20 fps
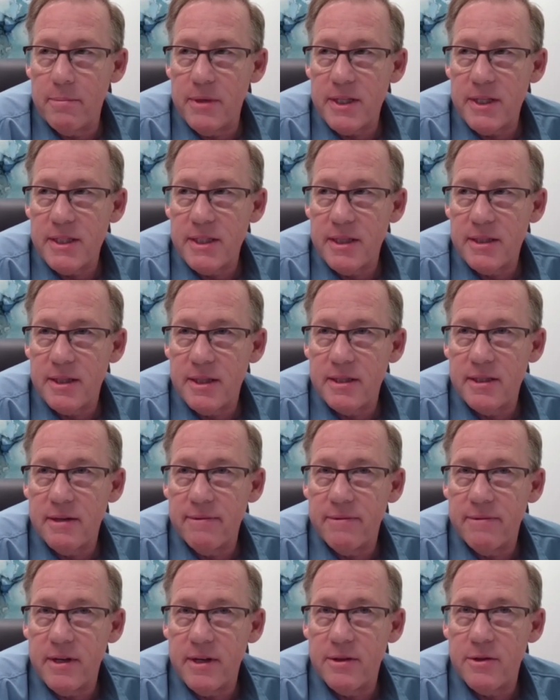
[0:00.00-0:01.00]
businesses
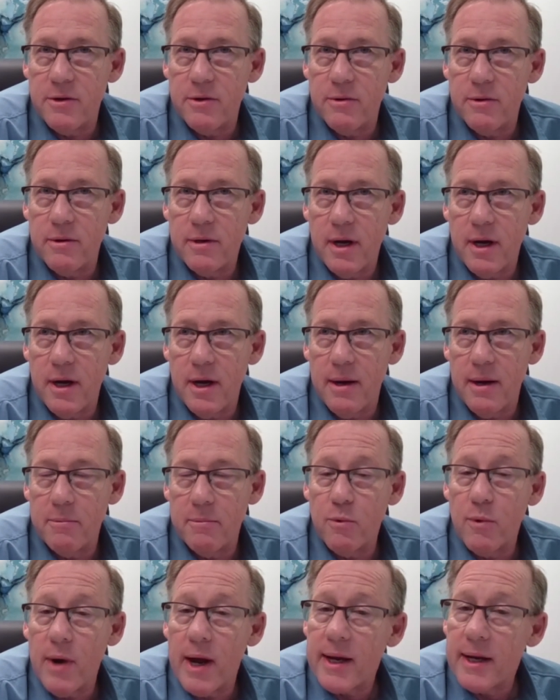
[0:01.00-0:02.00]
have either
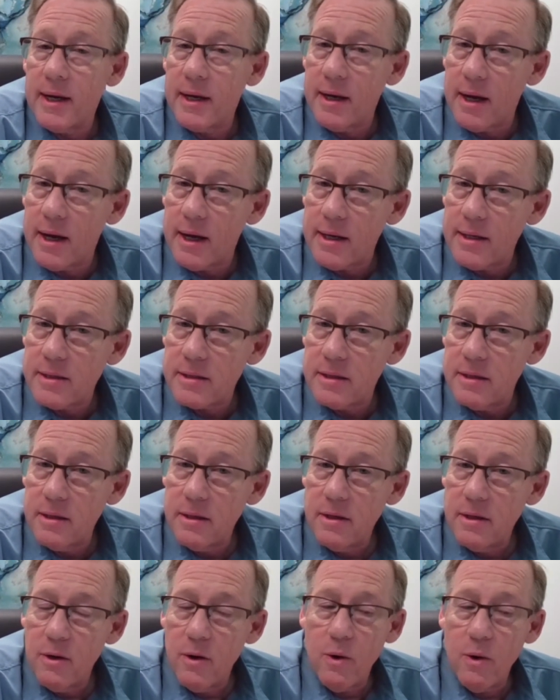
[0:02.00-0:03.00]
recognized
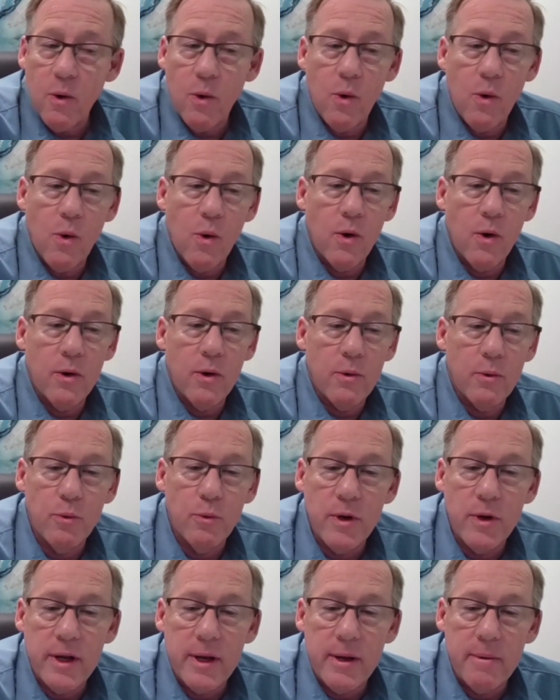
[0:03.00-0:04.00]
or
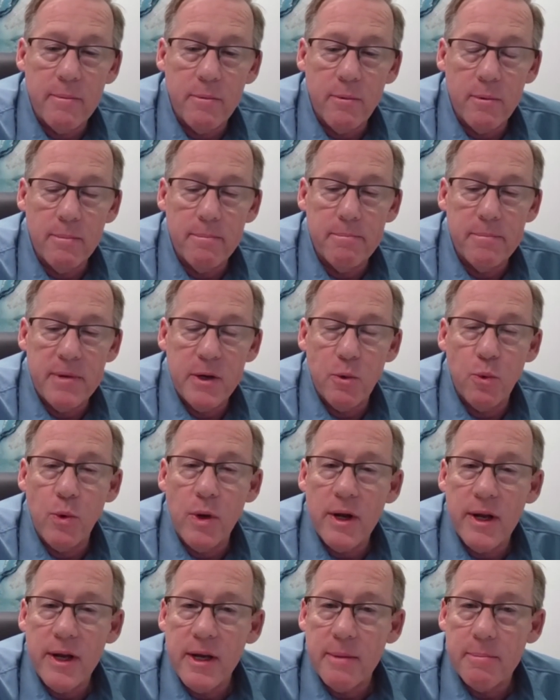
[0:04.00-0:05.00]
really been
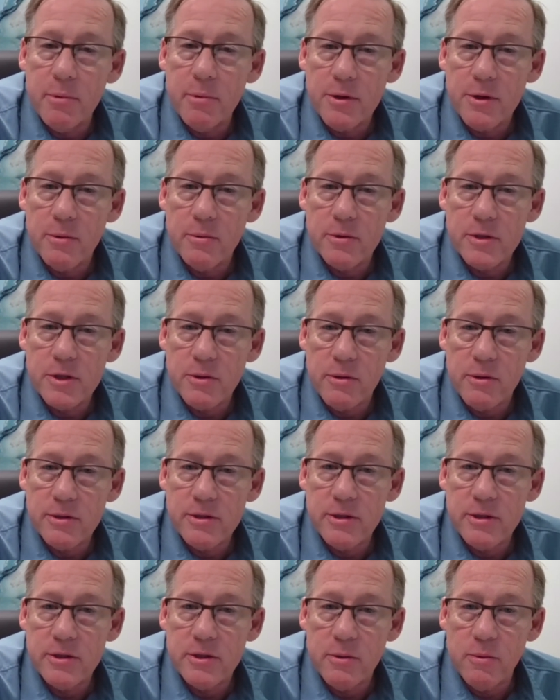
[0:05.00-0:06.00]
willing to put the
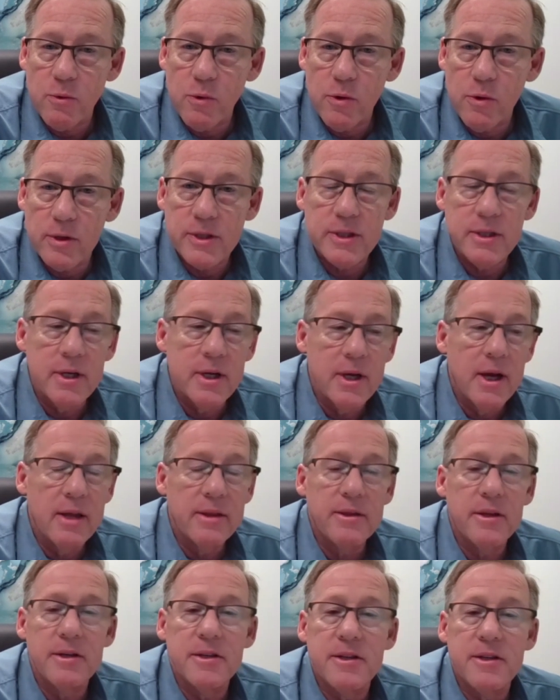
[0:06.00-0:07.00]
resources towards
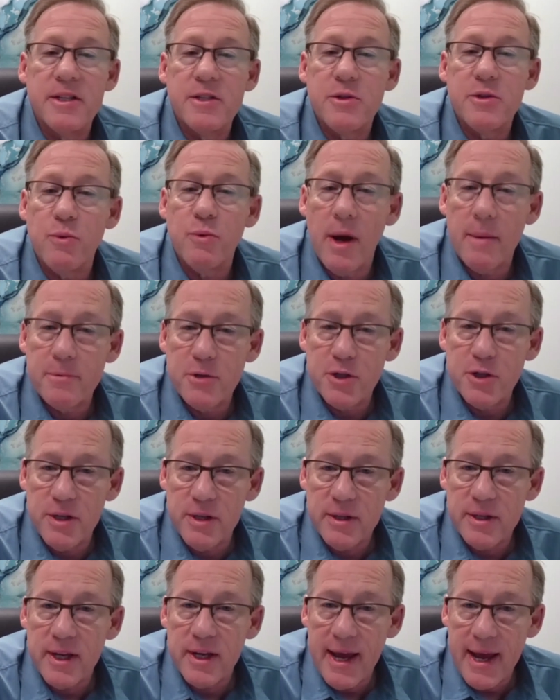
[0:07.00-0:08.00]
the
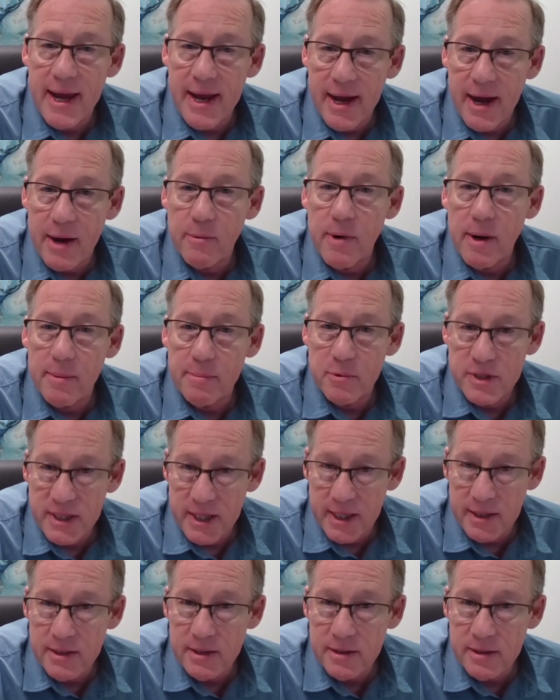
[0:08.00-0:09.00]
disruption that AI
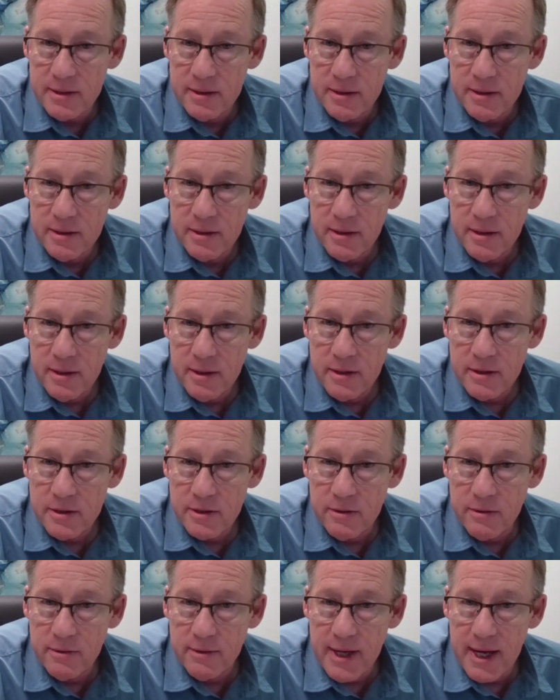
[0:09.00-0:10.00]
represents.
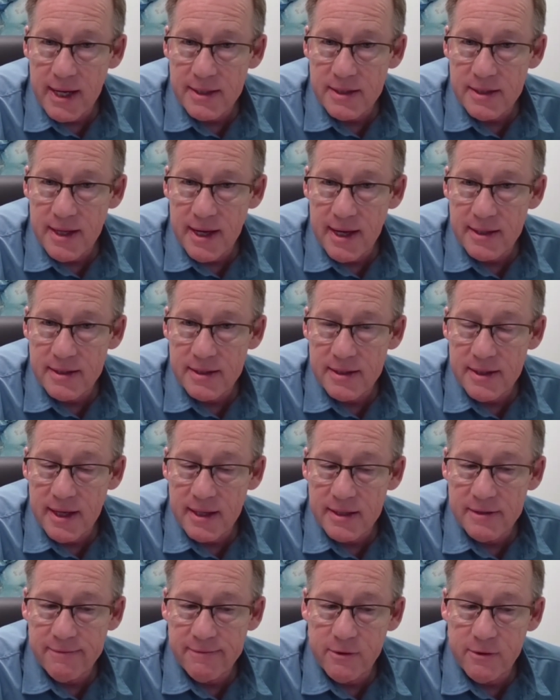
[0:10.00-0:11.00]
So
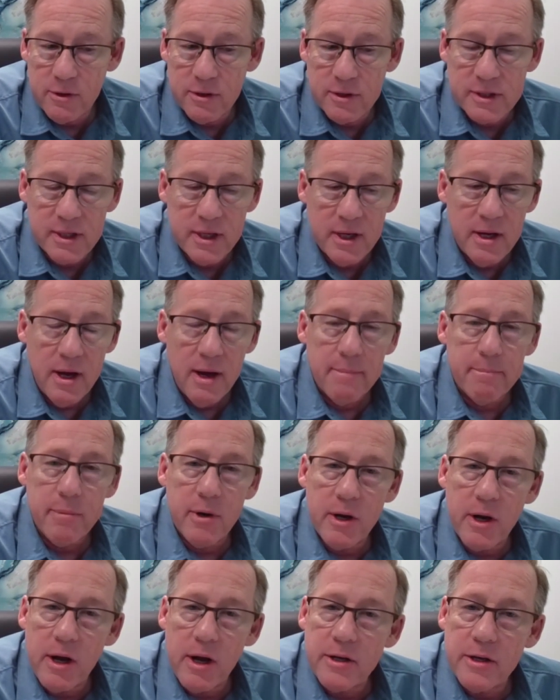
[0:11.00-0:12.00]
that's first.
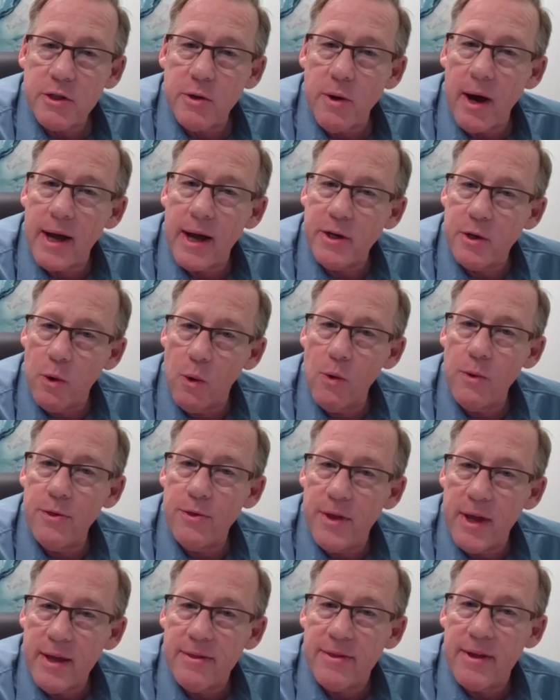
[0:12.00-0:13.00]
But also, I don't
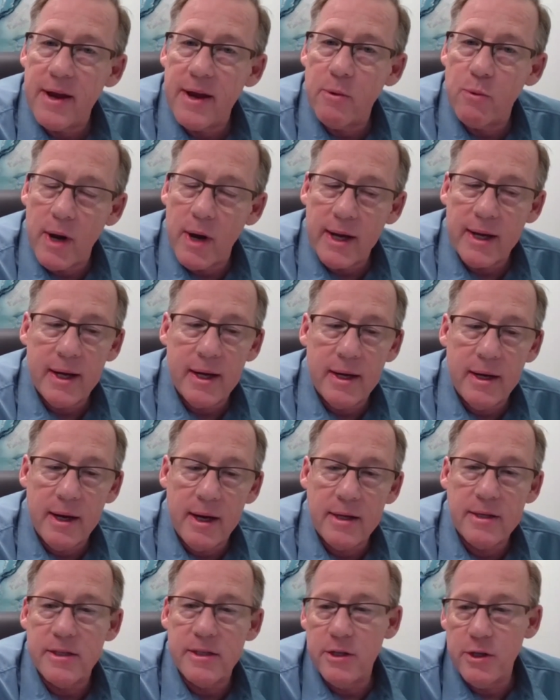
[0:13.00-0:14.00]
think they
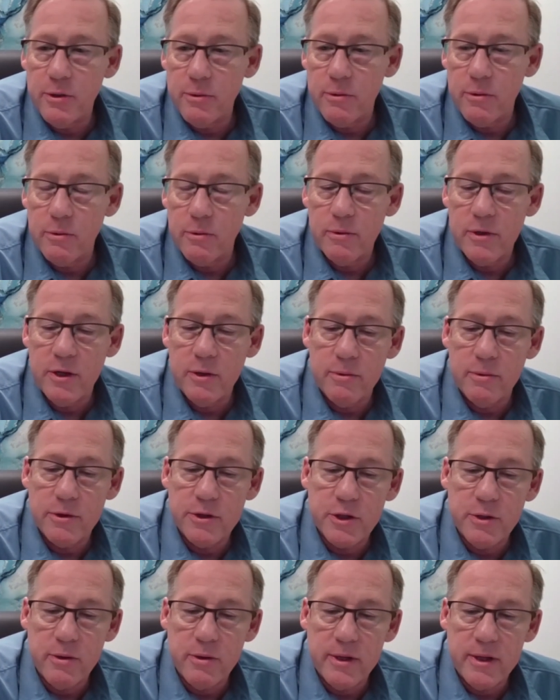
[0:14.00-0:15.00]
recognize, and you were
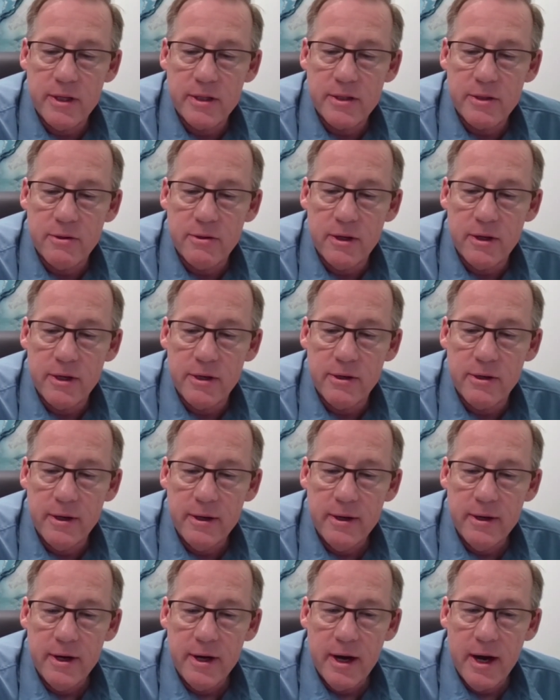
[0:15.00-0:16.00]
showing this earlier
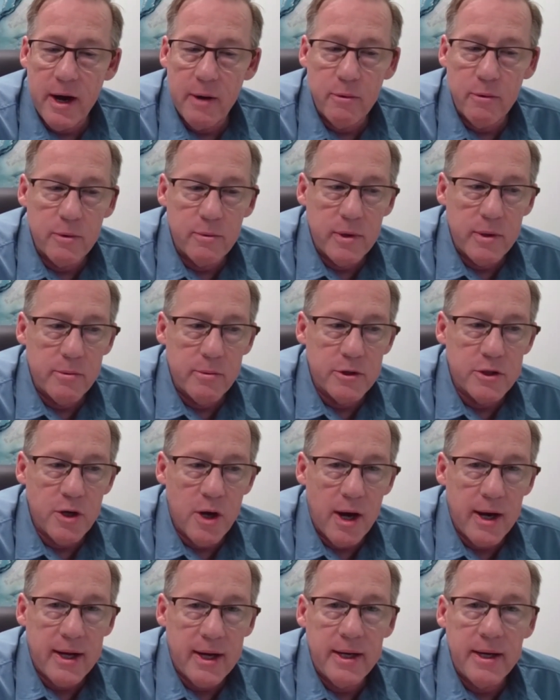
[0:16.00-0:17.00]
when we were
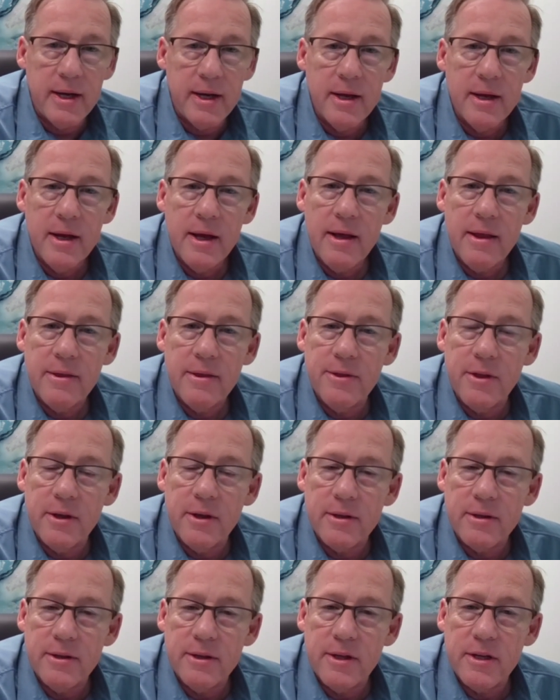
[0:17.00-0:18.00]
talking,
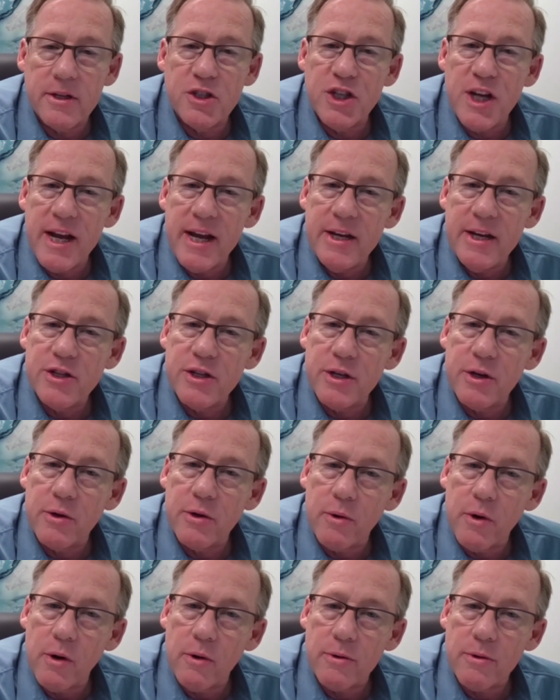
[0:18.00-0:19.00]
the change in
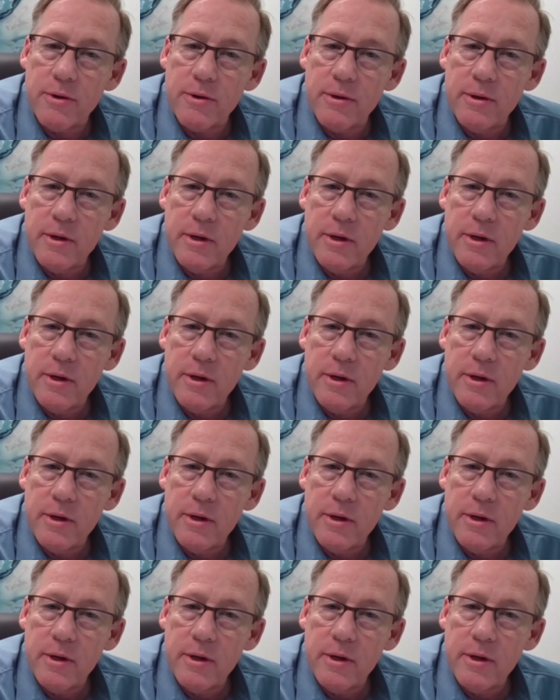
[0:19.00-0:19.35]
growth.